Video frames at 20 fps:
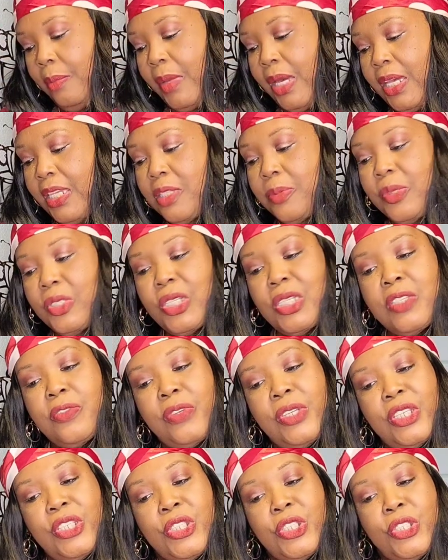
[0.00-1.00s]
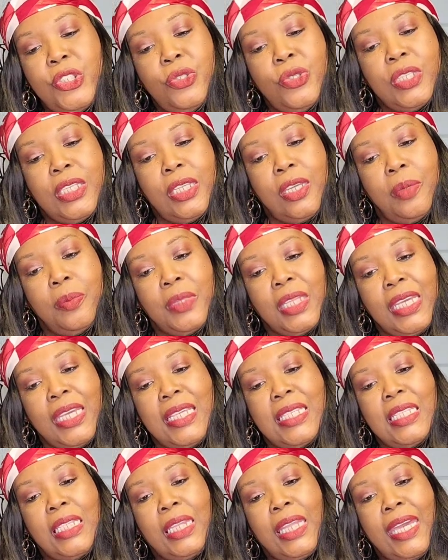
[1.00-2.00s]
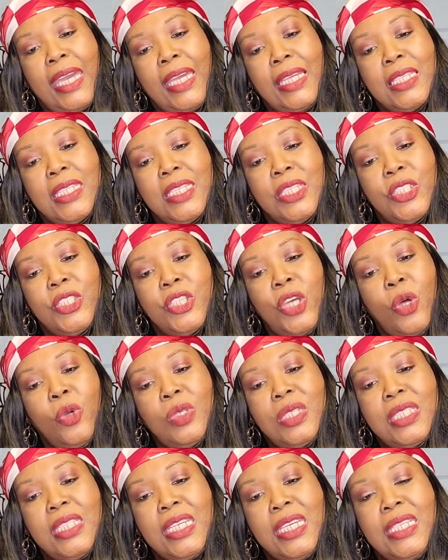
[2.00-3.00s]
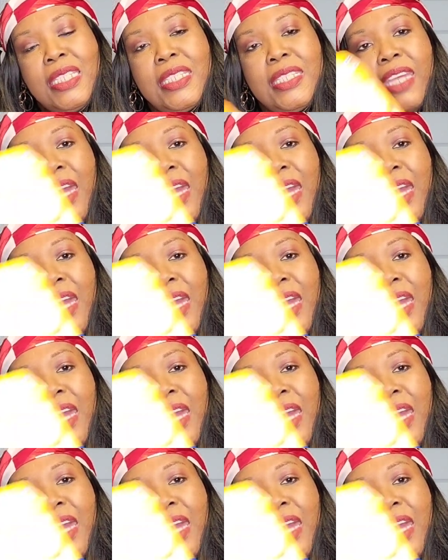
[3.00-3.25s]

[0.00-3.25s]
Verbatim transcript: my husband just finished using up these Lance Toasty